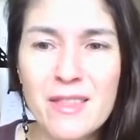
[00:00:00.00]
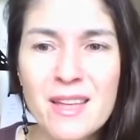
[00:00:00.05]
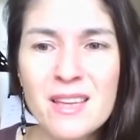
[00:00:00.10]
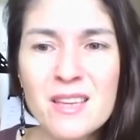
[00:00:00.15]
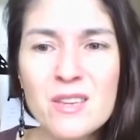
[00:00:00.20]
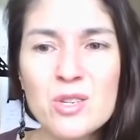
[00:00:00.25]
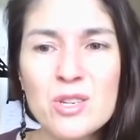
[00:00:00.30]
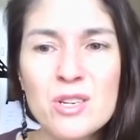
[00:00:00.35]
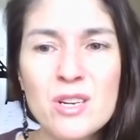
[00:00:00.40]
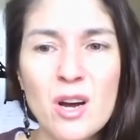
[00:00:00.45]
I
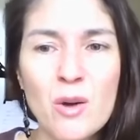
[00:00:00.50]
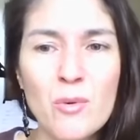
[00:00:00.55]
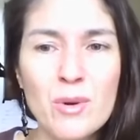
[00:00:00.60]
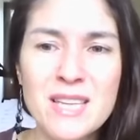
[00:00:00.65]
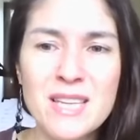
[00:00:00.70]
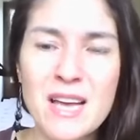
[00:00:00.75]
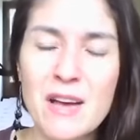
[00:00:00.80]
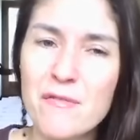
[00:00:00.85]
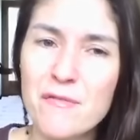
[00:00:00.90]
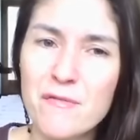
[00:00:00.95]
think you should
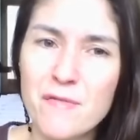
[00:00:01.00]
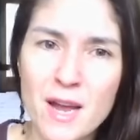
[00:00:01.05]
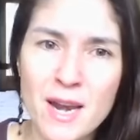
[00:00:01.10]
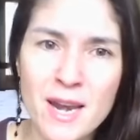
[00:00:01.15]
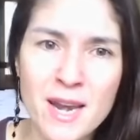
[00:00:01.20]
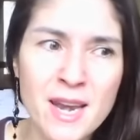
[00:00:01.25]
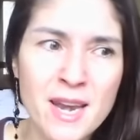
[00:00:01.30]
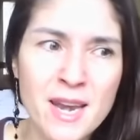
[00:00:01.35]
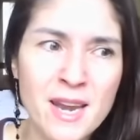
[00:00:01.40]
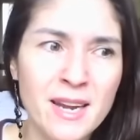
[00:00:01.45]
always have
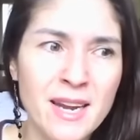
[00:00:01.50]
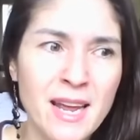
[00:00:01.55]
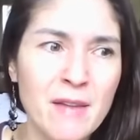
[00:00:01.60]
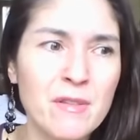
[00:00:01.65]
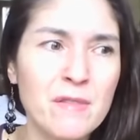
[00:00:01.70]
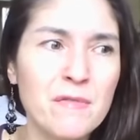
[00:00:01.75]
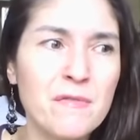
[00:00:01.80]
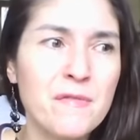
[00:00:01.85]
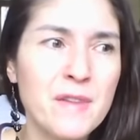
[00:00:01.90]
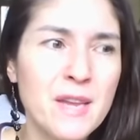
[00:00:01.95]
fun
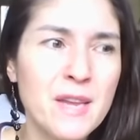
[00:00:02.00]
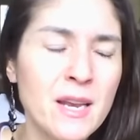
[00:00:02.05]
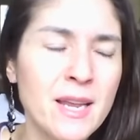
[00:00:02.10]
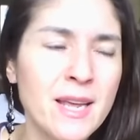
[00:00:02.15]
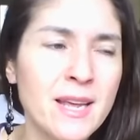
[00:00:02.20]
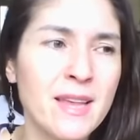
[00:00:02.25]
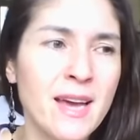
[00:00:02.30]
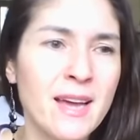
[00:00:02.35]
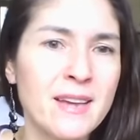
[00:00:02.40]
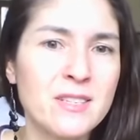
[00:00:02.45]
and have the
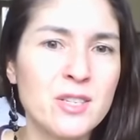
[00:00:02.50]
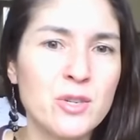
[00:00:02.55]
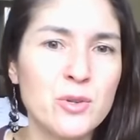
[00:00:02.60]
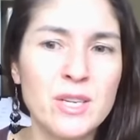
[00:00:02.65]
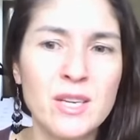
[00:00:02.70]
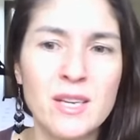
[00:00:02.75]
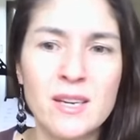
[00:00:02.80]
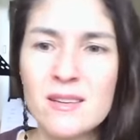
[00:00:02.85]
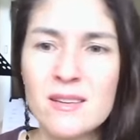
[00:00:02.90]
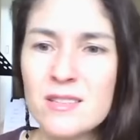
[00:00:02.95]
feeling
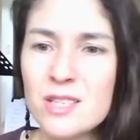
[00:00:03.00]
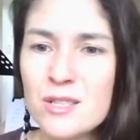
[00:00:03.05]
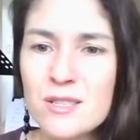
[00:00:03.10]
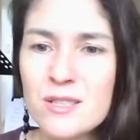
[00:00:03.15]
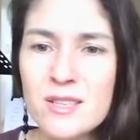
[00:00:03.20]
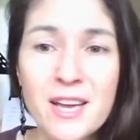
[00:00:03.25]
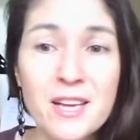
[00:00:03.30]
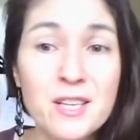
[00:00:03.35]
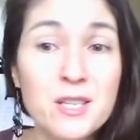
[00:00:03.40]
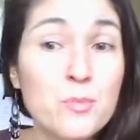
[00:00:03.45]
that you can
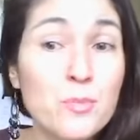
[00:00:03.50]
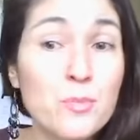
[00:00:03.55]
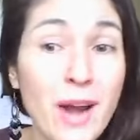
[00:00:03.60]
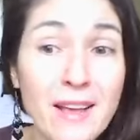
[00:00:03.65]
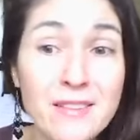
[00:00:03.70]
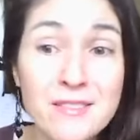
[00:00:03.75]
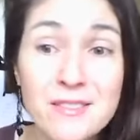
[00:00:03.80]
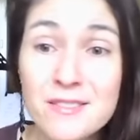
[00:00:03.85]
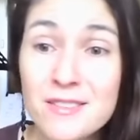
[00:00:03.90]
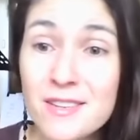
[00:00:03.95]
just
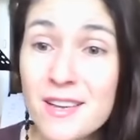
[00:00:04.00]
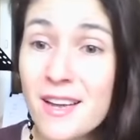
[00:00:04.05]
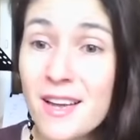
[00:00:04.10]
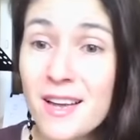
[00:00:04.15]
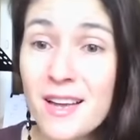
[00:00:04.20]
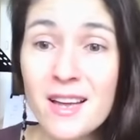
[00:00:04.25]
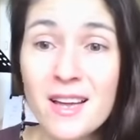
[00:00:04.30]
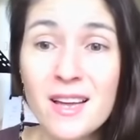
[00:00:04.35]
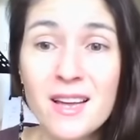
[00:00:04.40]
express,